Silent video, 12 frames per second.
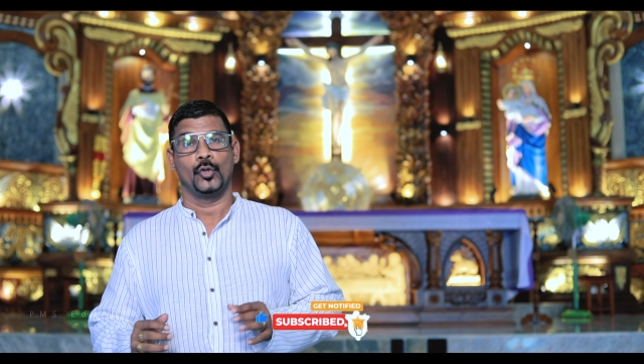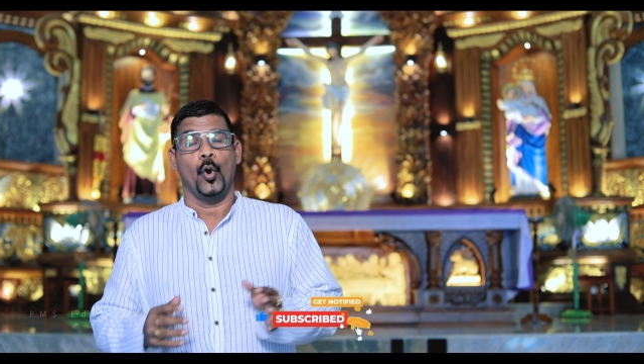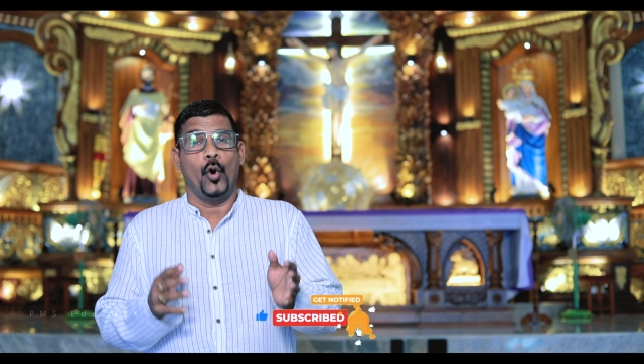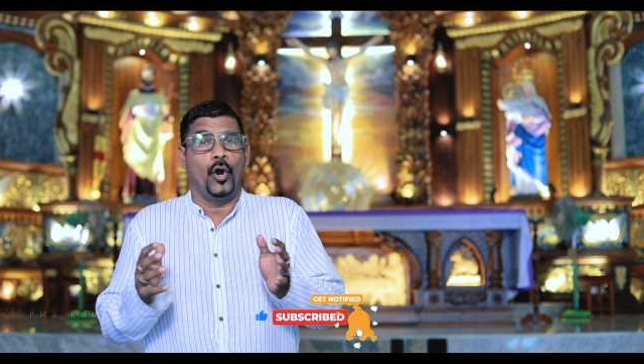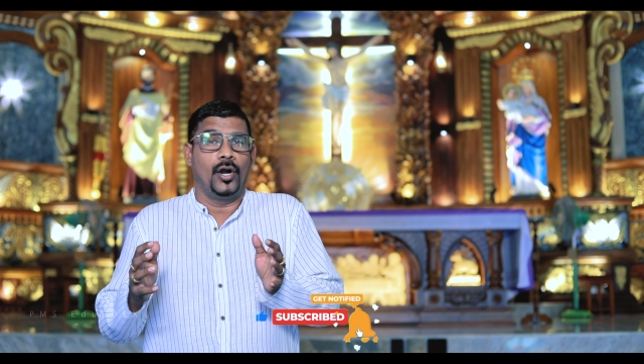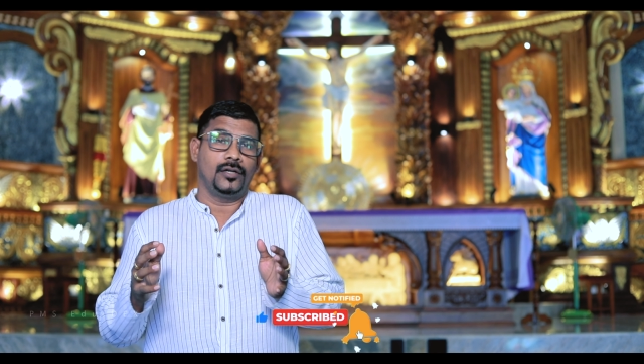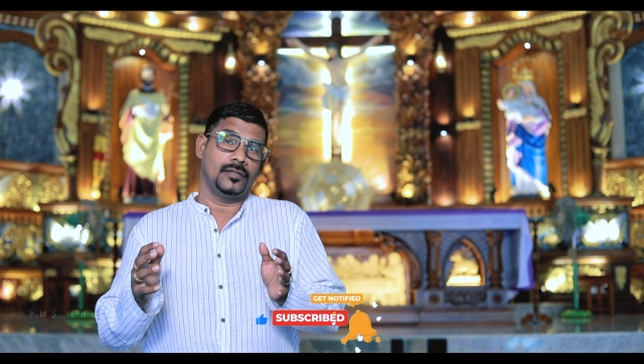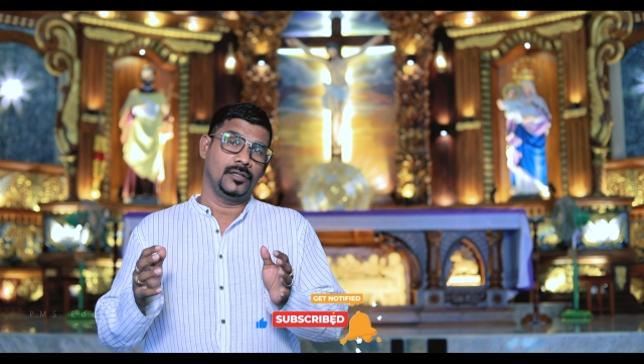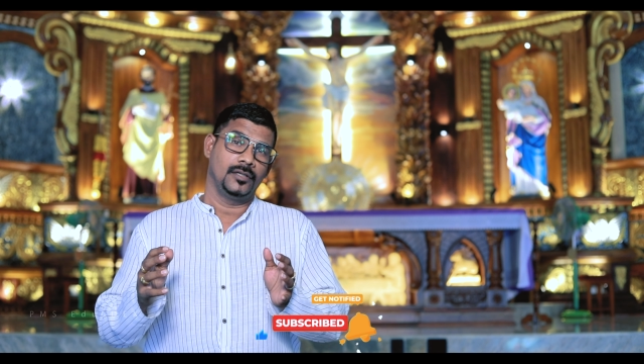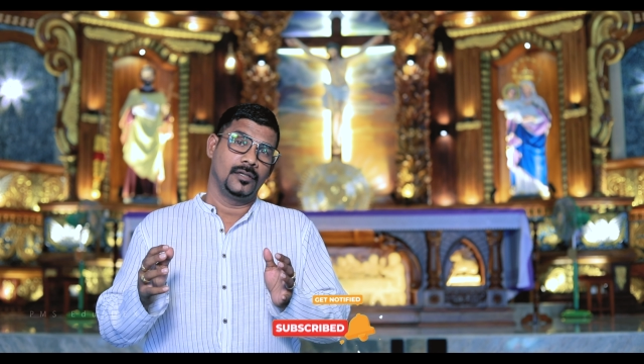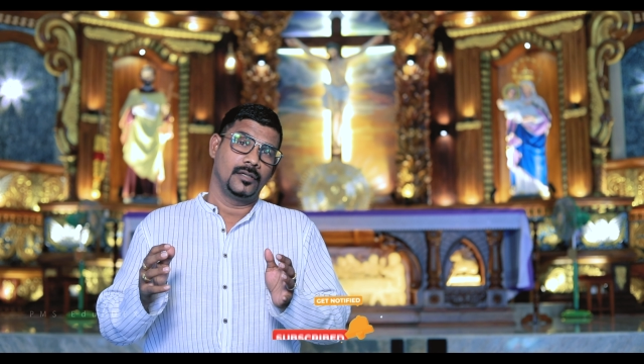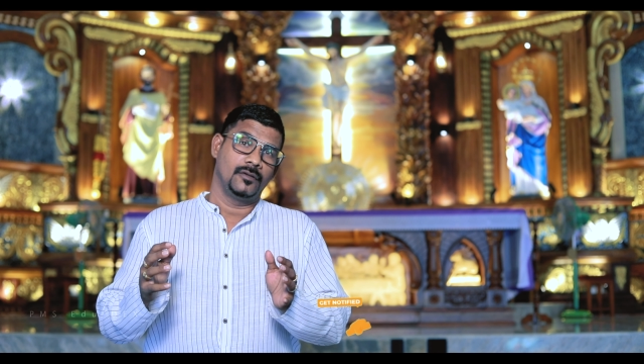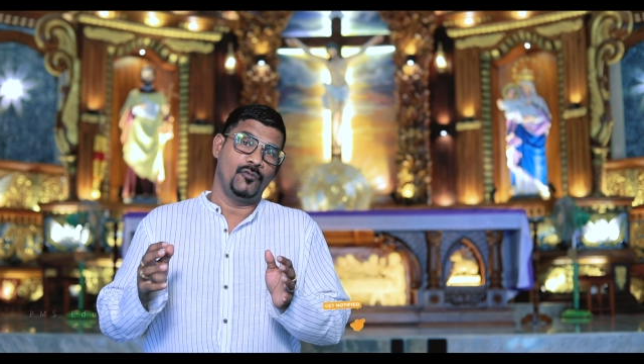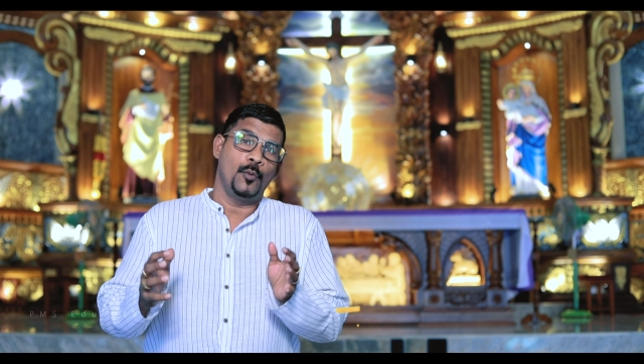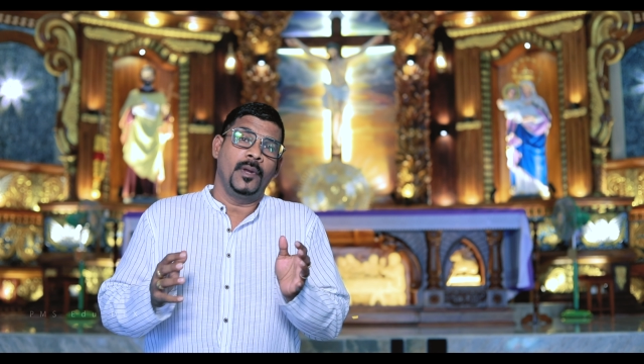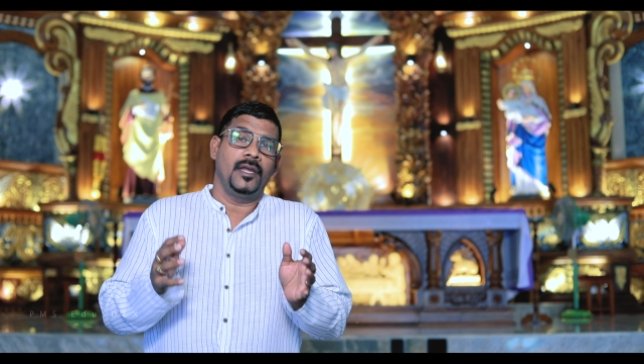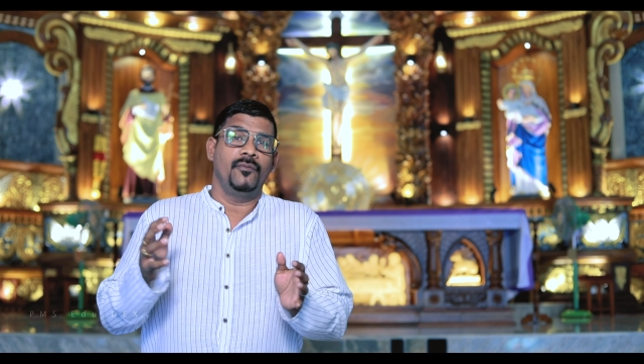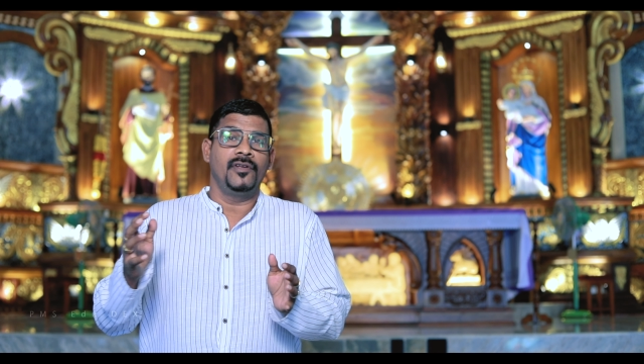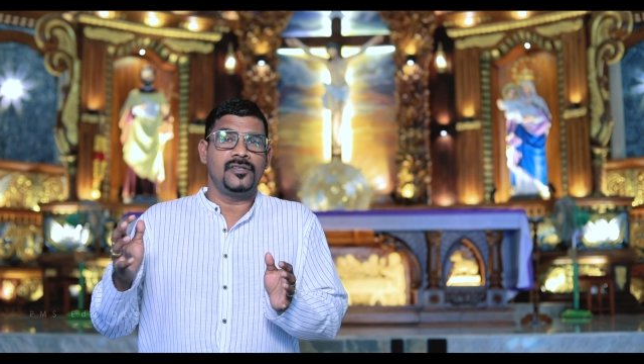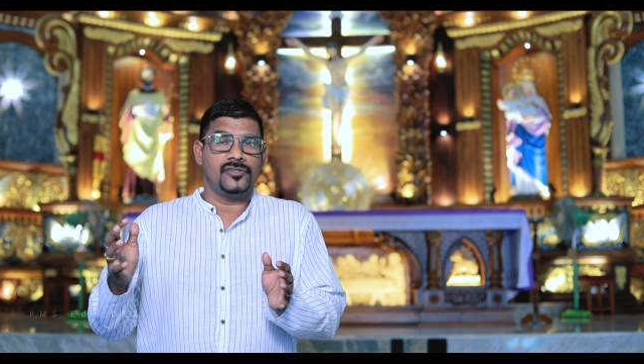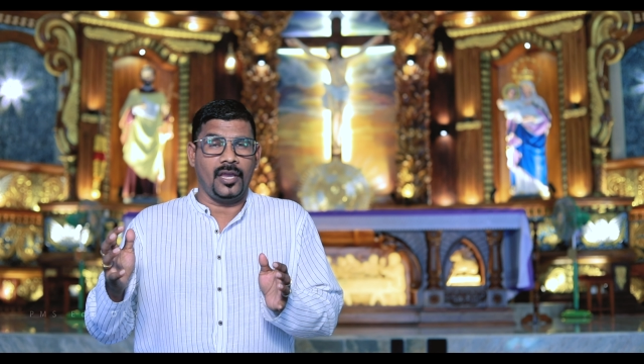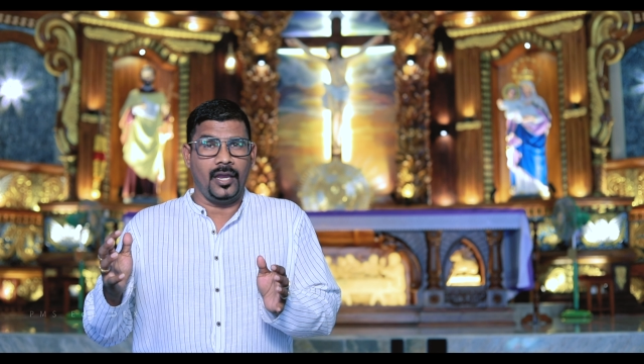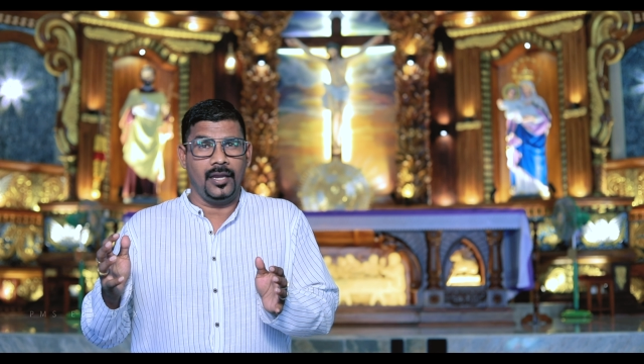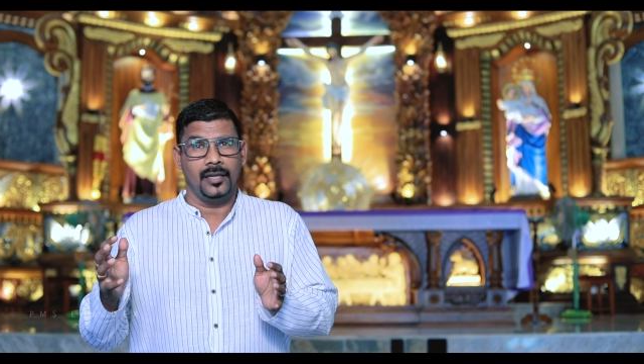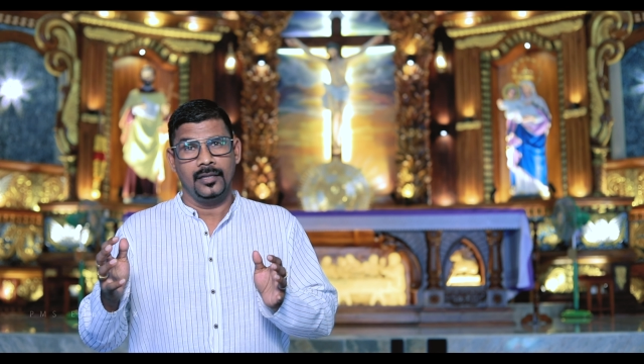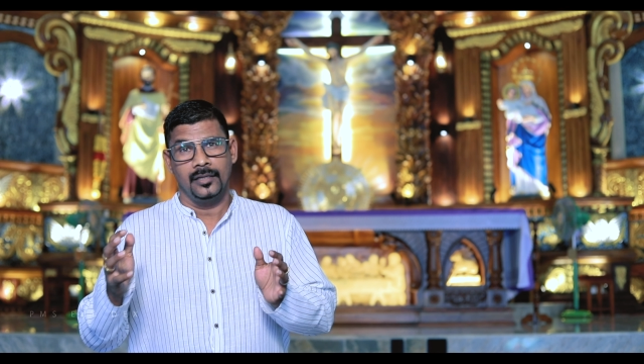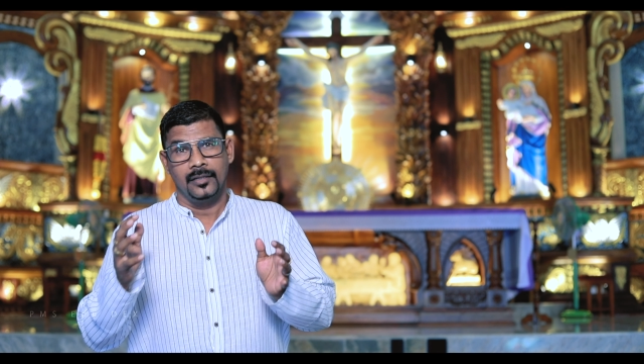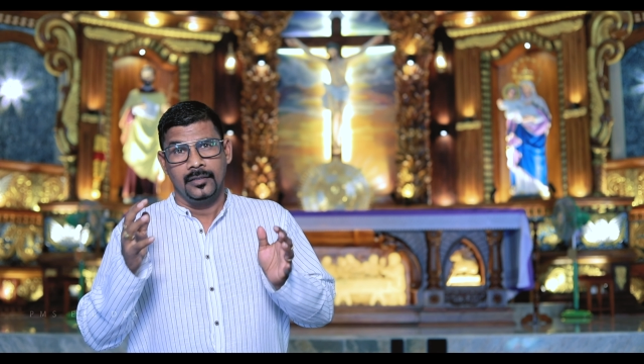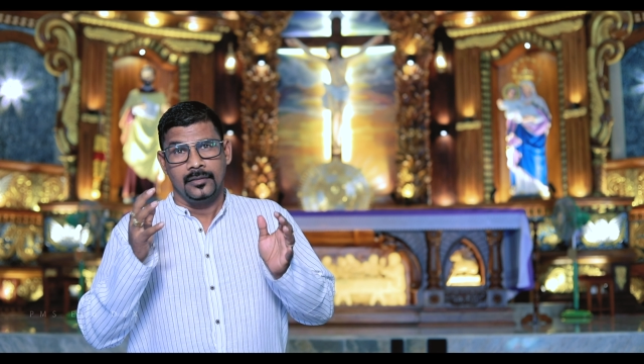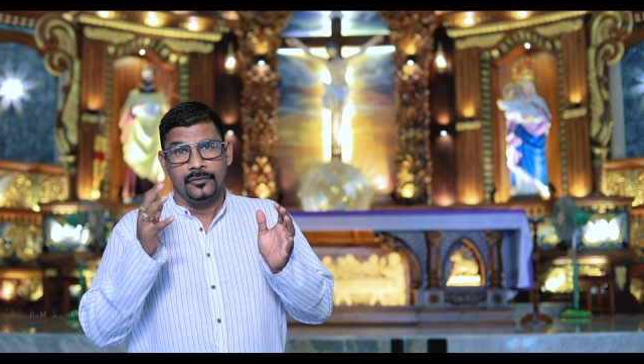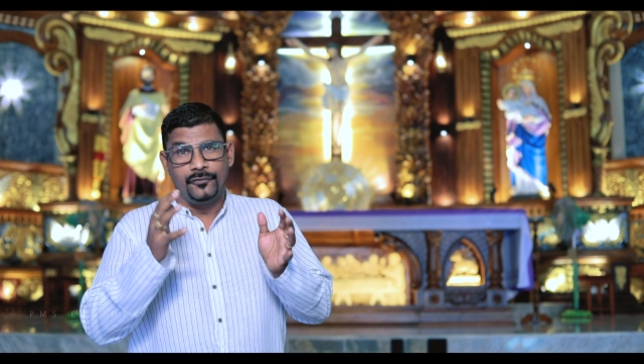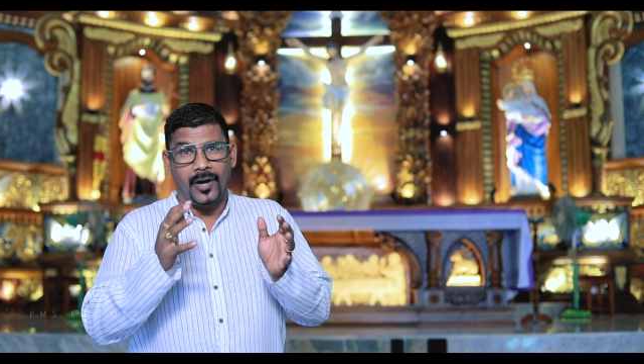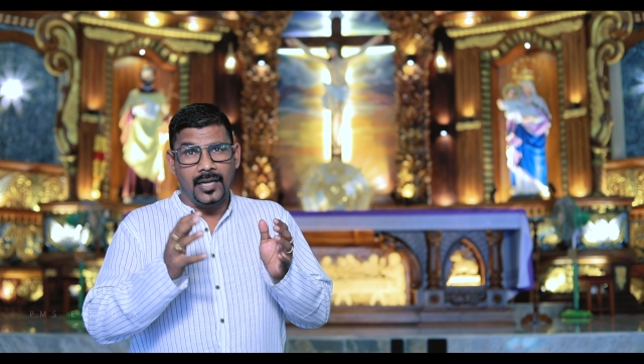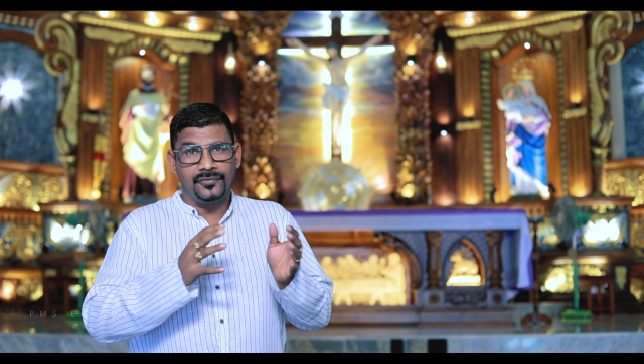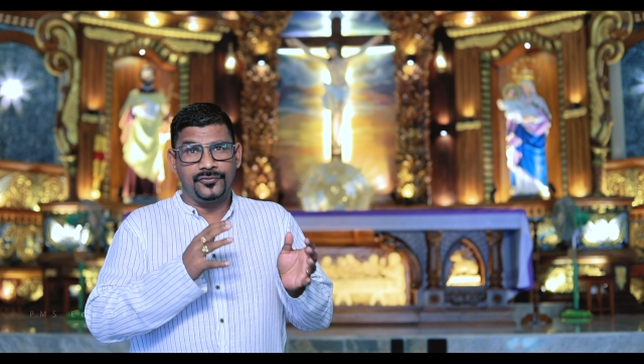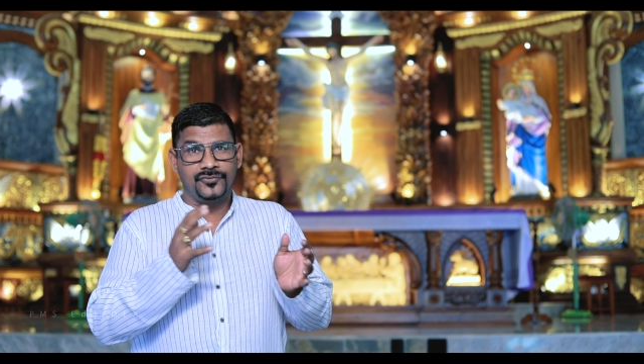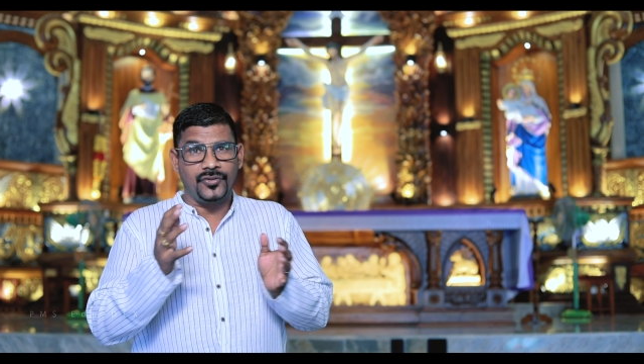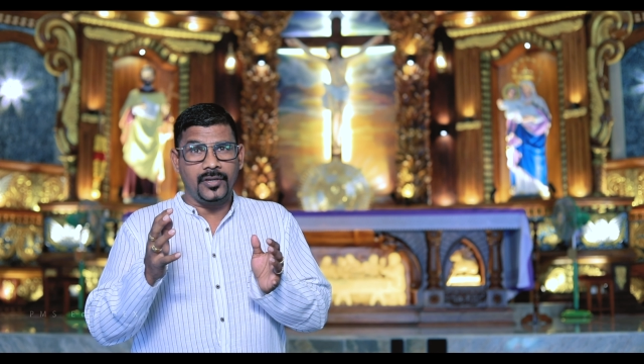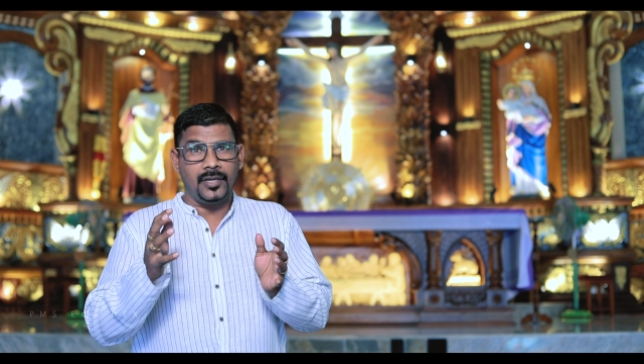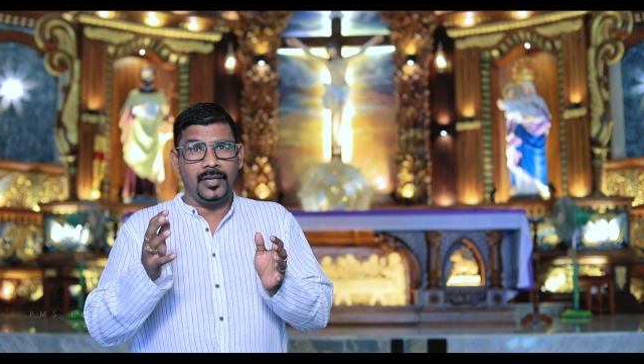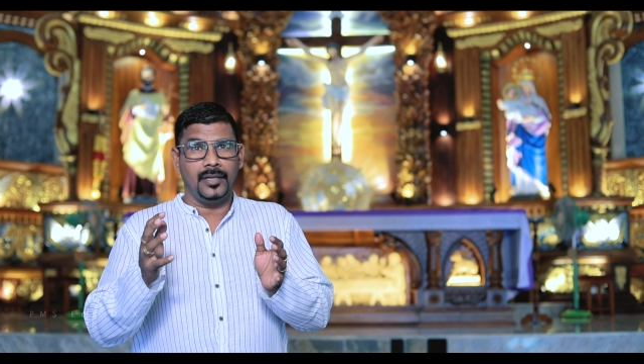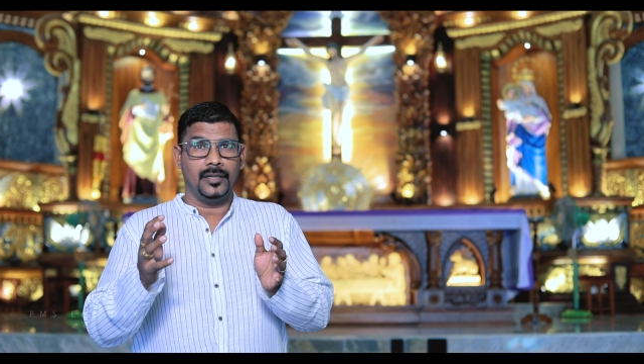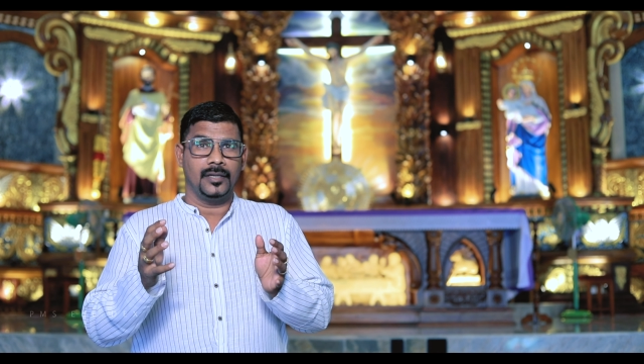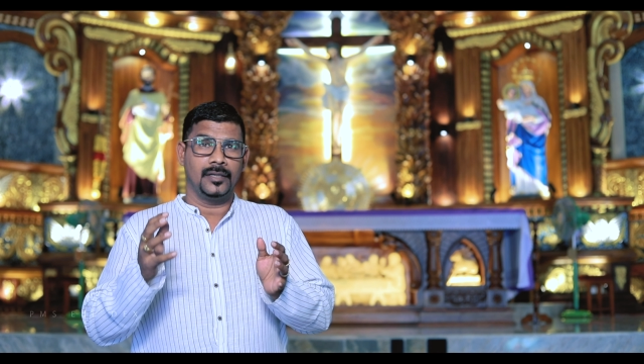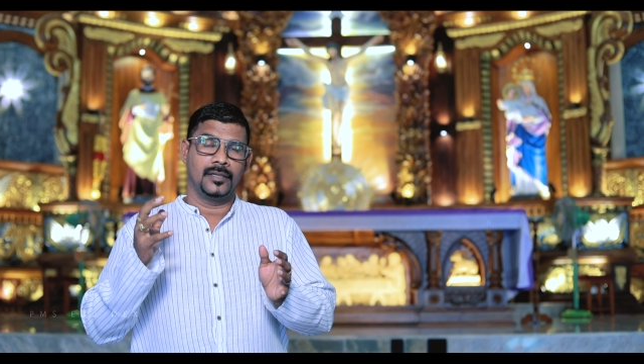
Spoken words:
or we may even say 5 tricky